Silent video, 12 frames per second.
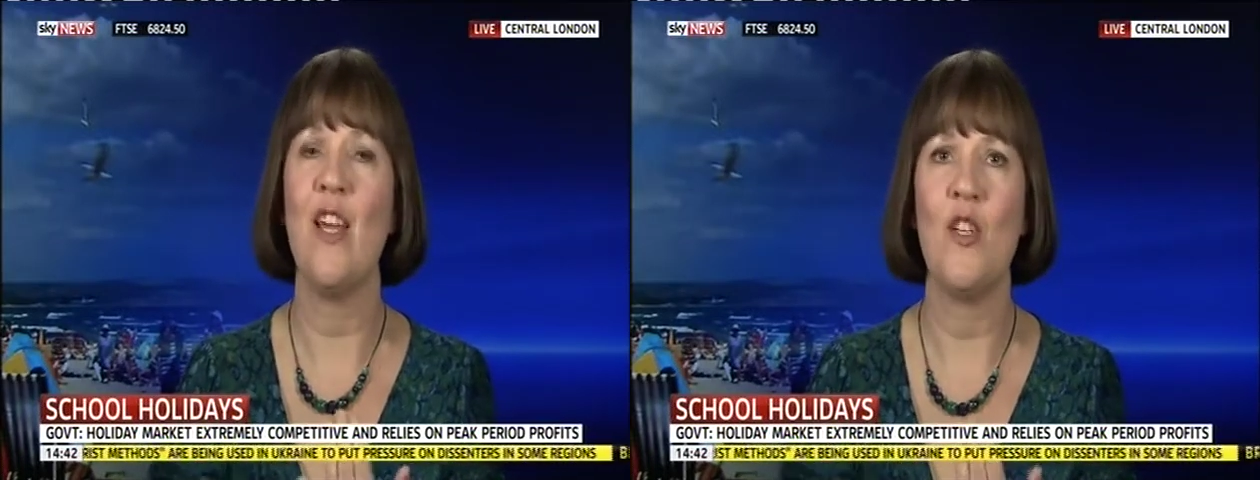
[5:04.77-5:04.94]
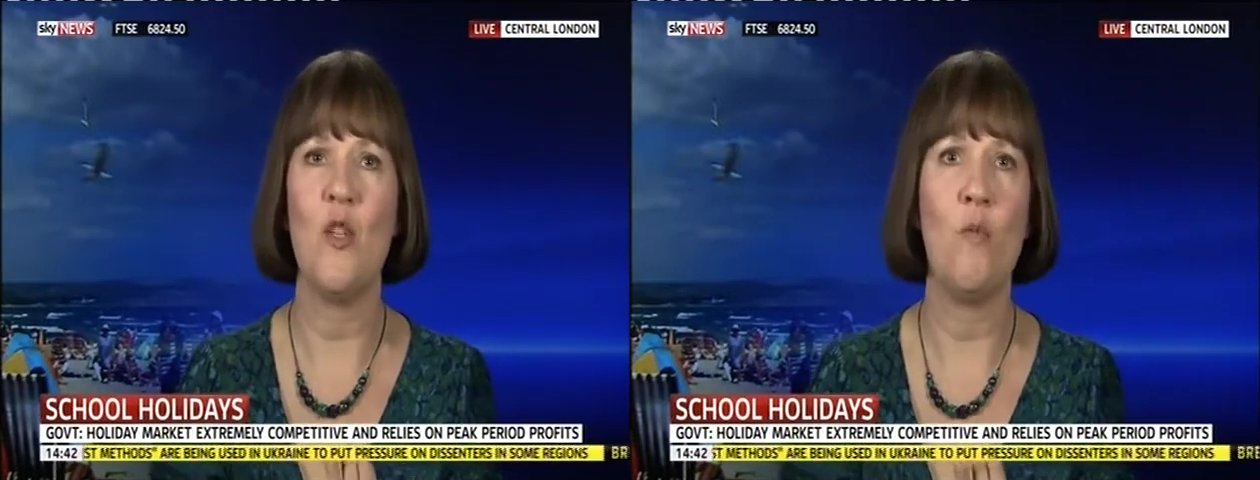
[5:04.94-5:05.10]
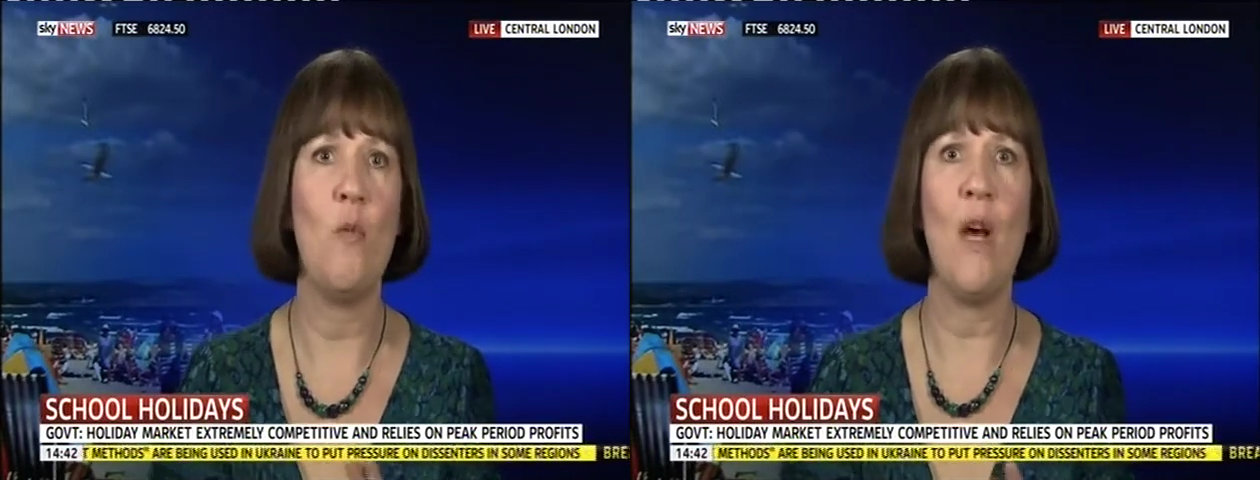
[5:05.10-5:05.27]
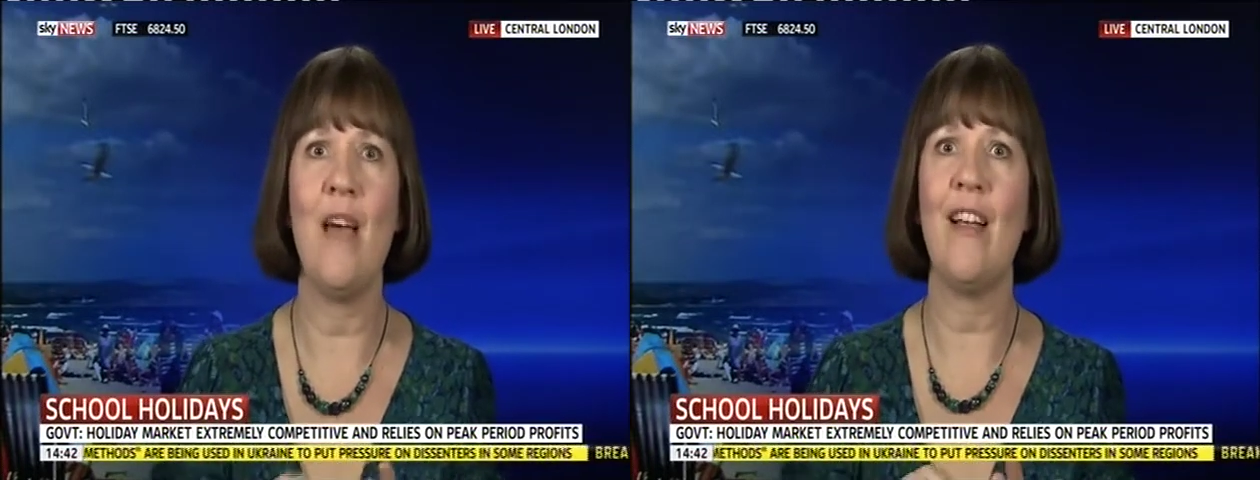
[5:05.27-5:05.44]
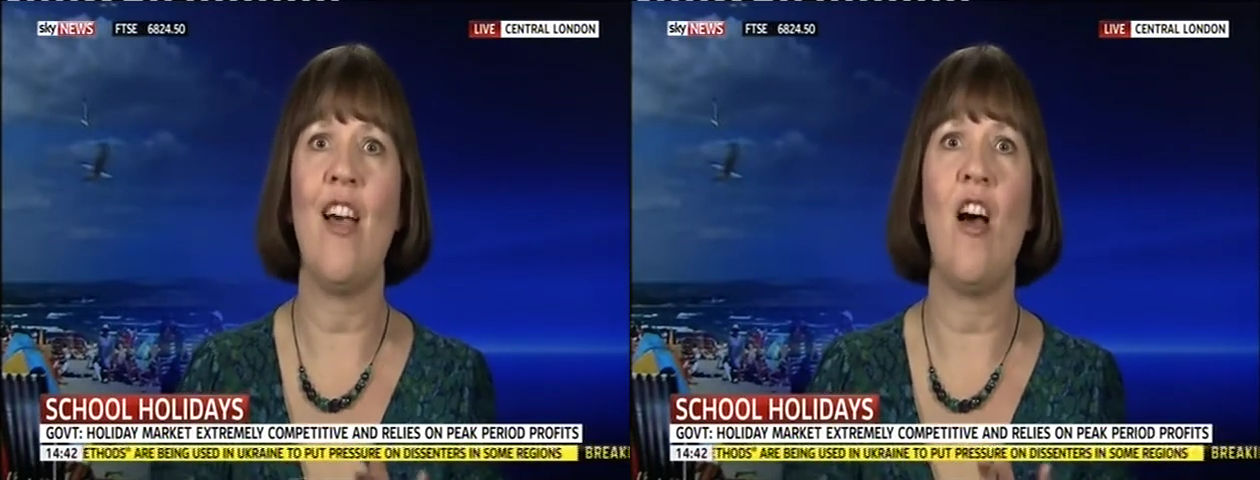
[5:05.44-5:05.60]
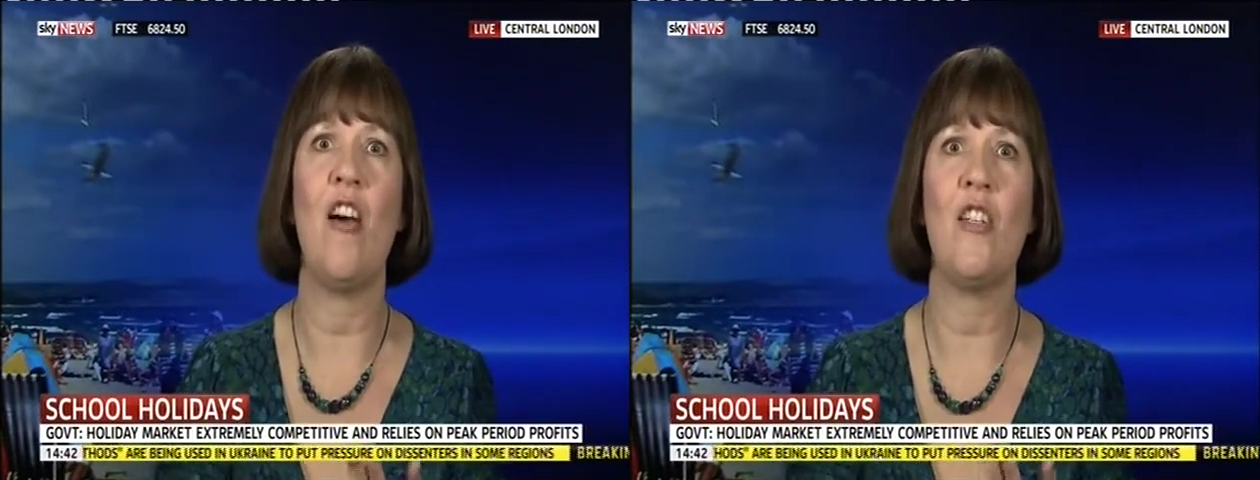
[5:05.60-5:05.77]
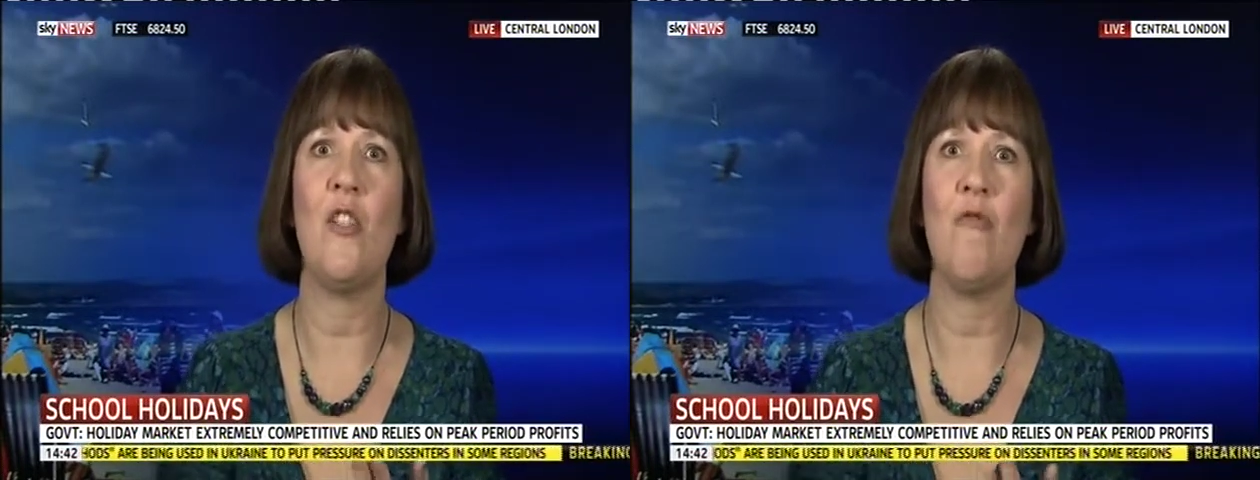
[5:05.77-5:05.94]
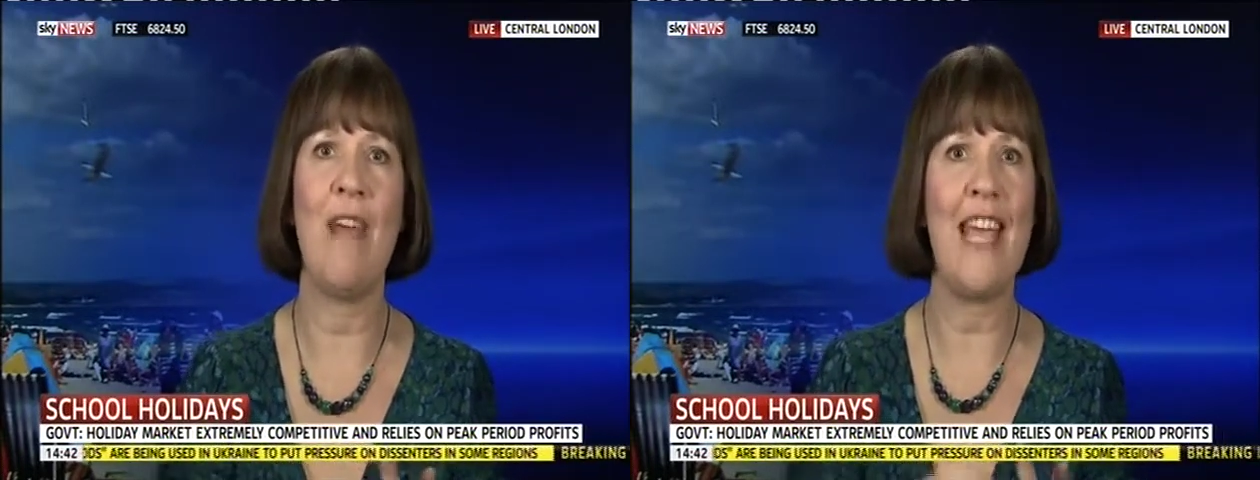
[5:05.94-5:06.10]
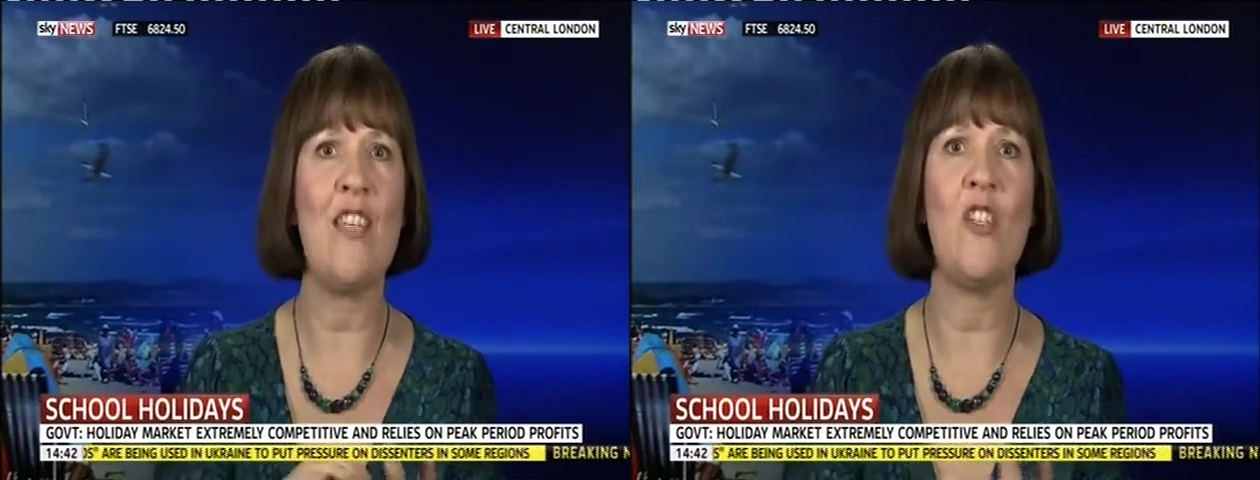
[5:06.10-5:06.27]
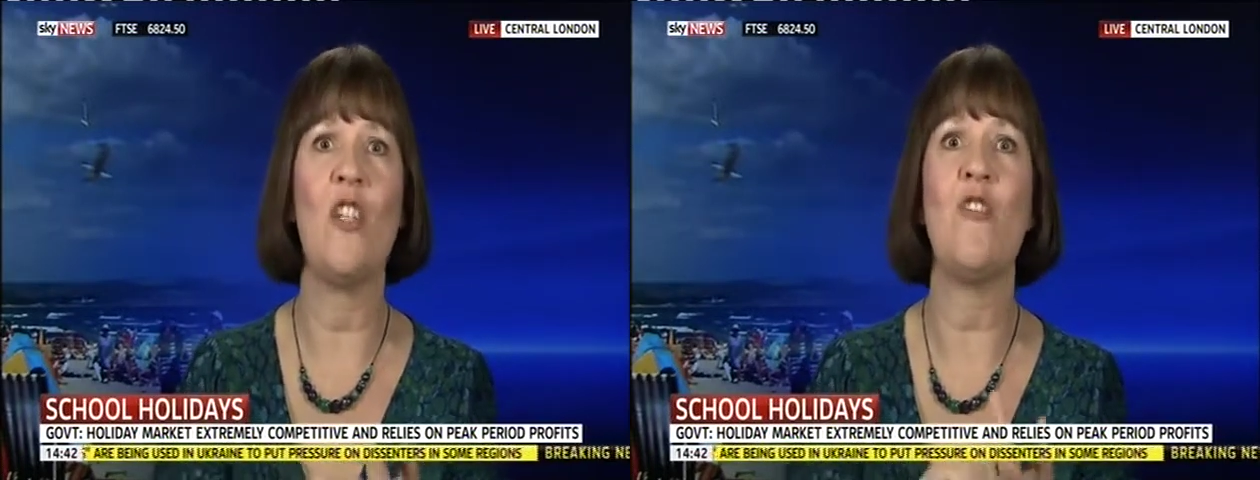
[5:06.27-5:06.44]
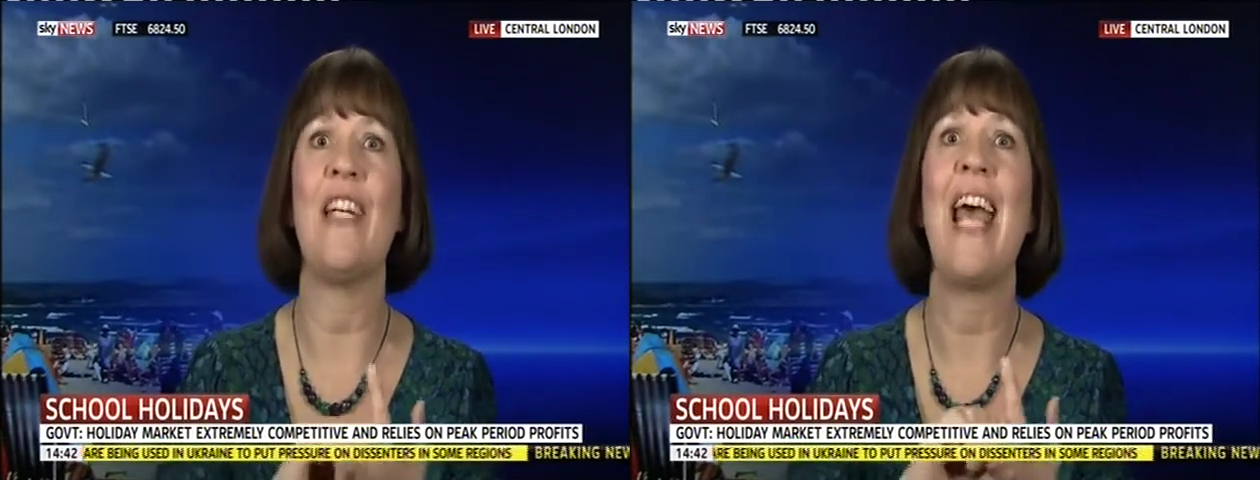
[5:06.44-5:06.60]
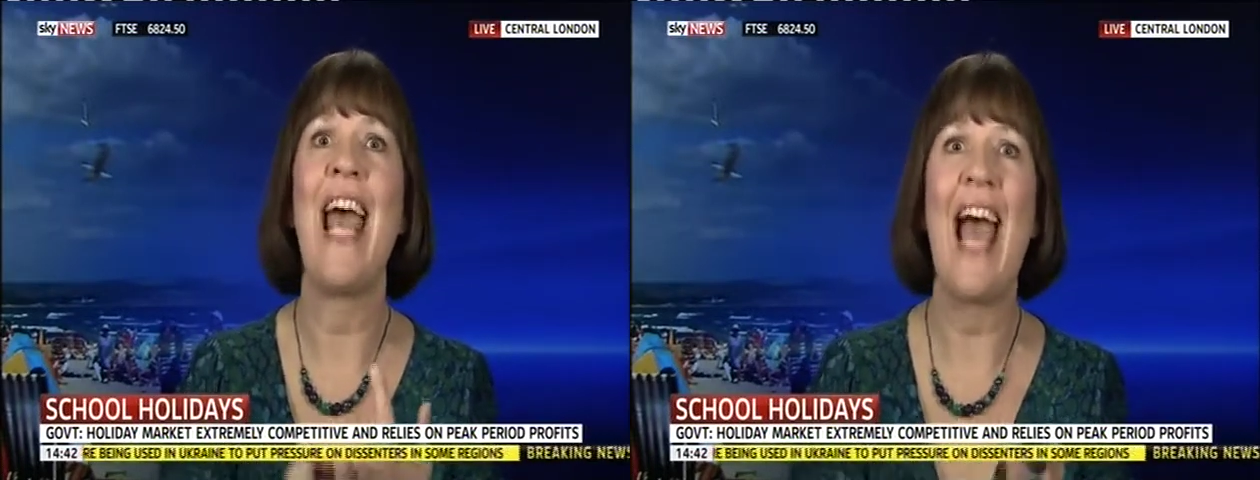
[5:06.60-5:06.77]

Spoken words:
to work hard to raise children